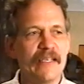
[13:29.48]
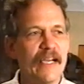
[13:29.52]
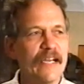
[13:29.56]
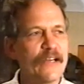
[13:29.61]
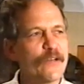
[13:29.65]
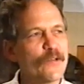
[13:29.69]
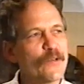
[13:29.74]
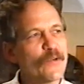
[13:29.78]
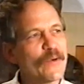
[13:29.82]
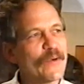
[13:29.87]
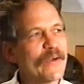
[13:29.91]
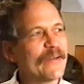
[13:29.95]
I
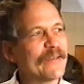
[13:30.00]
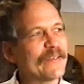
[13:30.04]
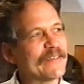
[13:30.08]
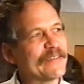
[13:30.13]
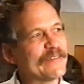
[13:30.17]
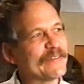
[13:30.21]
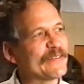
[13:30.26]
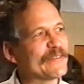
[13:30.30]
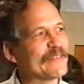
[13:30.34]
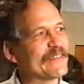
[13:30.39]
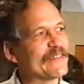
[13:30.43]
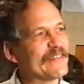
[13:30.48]
don't know,
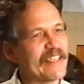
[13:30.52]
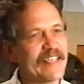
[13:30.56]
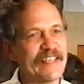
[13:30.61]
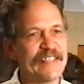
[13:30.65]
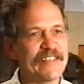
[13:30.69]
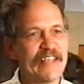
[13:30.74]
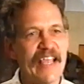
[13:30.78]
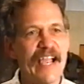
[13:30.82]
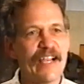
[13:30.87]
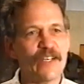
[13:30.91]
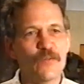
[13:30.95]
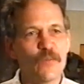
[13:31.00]
uh, the, the
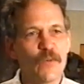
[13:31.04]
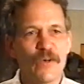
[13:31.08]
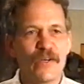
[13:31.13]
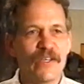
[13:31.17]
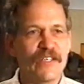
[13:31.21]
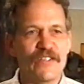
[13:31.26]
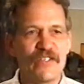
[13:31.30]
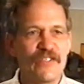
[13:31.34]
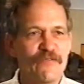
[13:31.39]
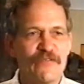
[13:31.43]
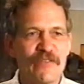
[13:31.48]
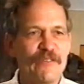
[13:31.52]
exact word
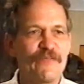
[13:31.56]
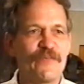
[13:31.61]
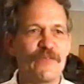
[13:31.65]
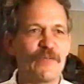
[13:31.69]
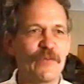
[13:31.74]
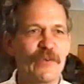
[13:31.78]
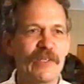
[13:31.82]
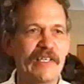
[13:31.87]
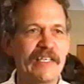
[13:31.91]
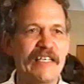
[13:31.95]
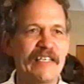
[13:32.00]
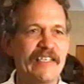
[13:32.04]
isn't even
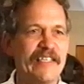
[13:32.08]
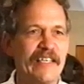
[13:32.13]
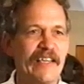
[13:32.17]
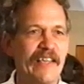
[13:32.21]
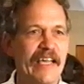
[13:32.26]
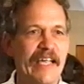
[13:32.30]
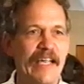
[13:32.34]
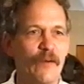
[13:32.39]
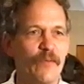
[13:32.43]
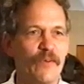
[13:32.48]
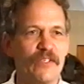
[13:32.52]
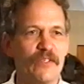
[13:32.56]
really in the
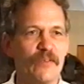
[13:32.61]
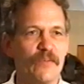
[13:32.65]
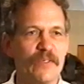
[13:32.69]
language.